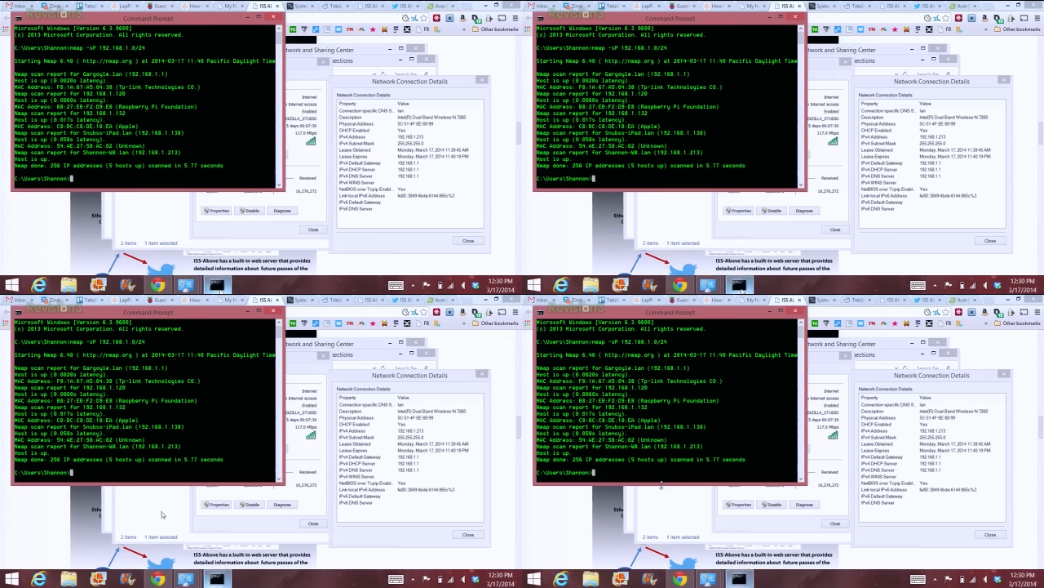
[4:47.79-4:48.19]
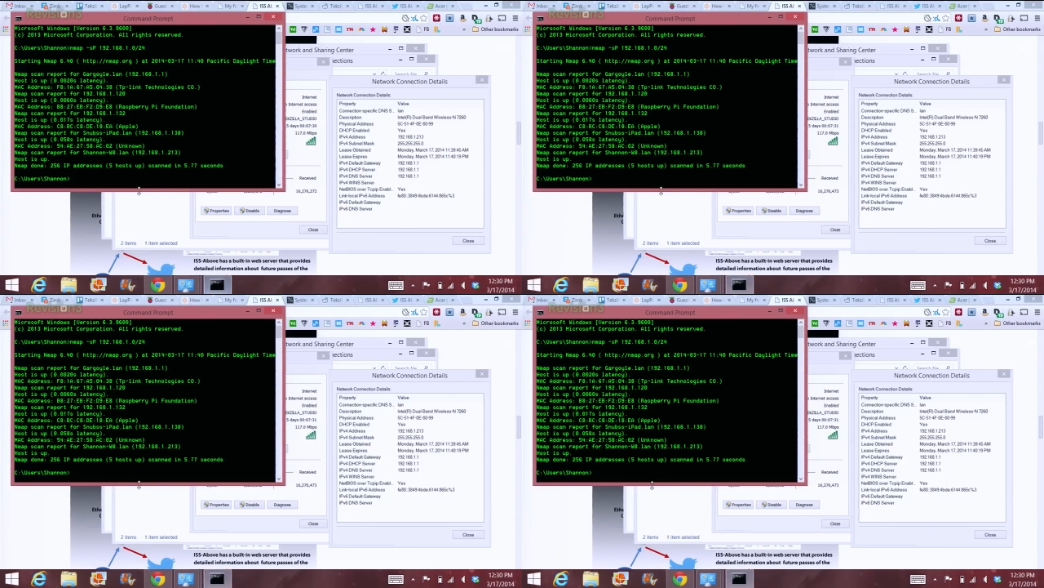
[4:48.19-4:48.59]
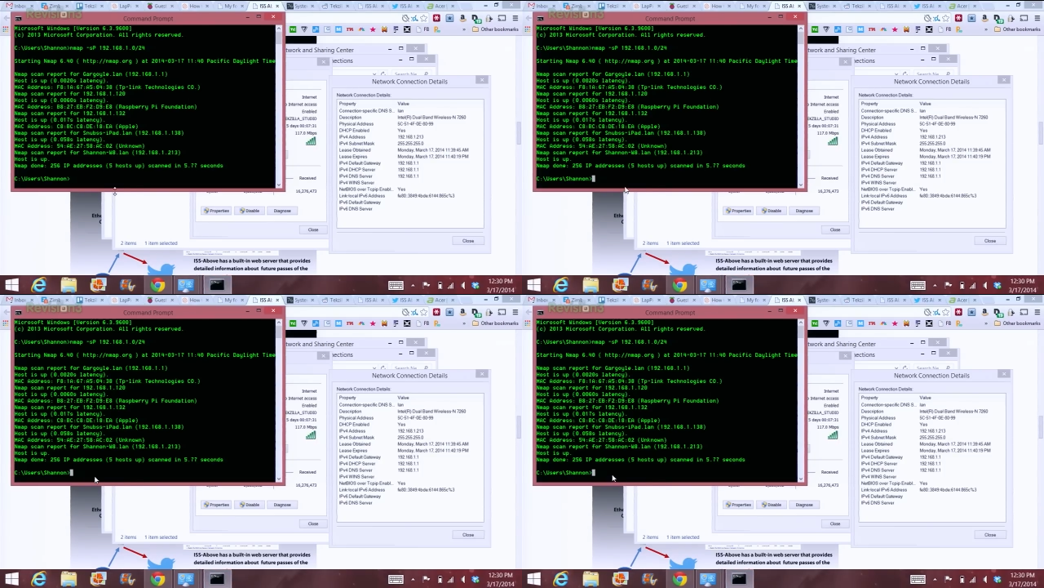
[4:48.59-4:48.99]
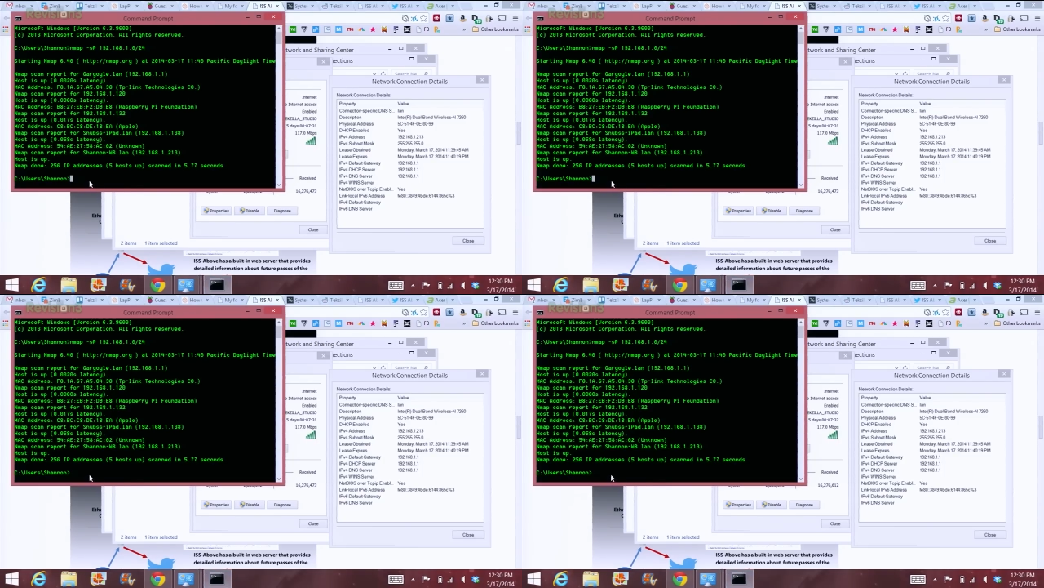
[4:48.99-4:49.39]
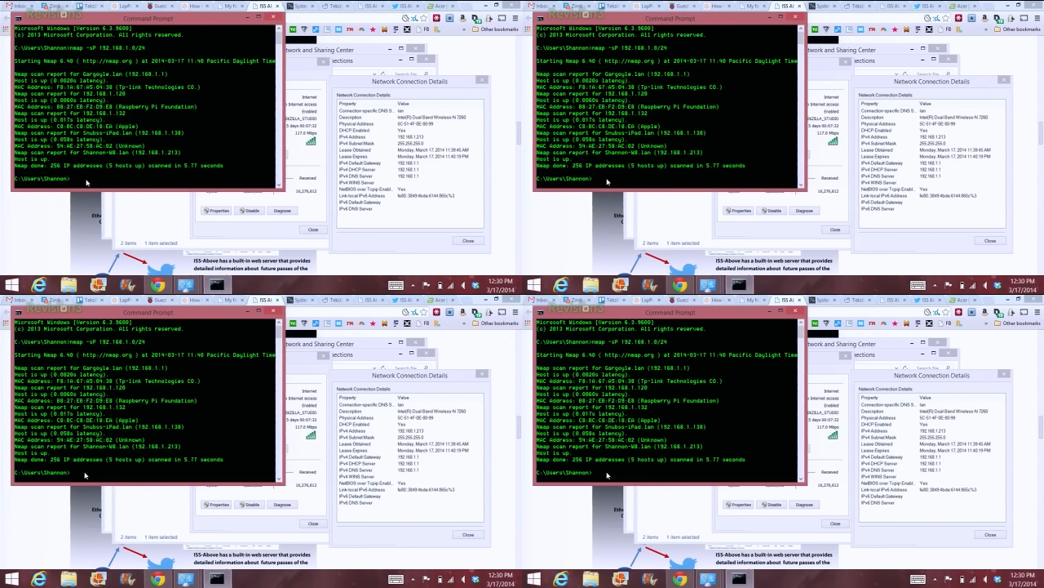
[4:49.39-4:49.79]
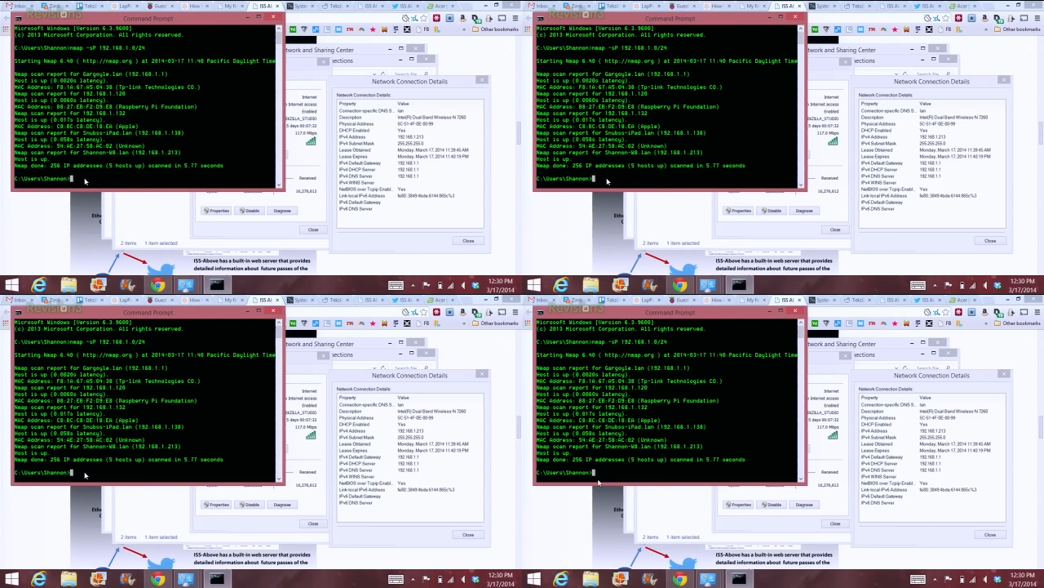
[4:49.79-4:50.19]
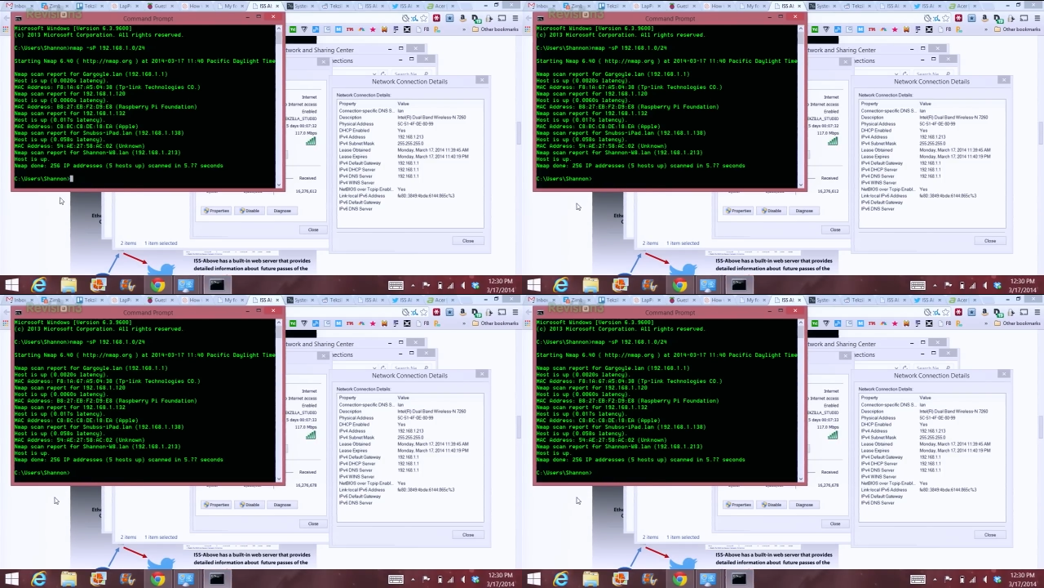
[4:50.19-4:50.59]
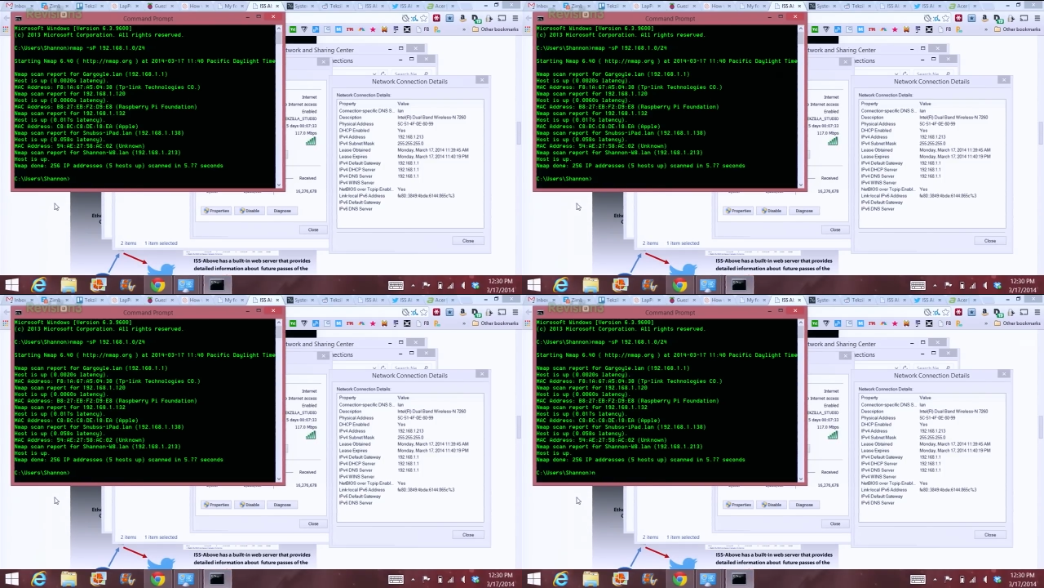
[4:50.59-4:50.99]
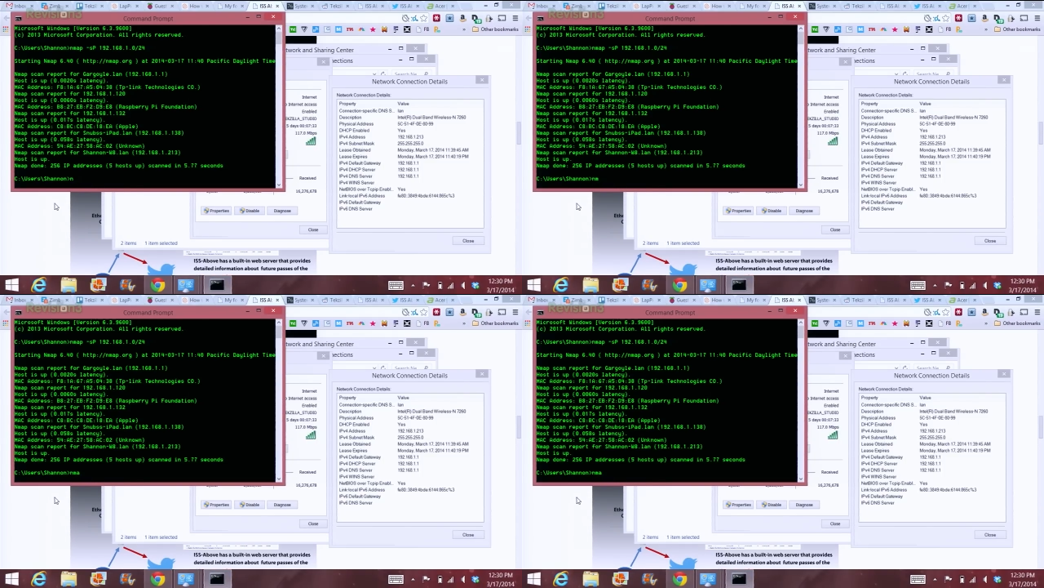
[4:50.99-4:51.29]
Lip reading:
Nobody's mouth can be seen.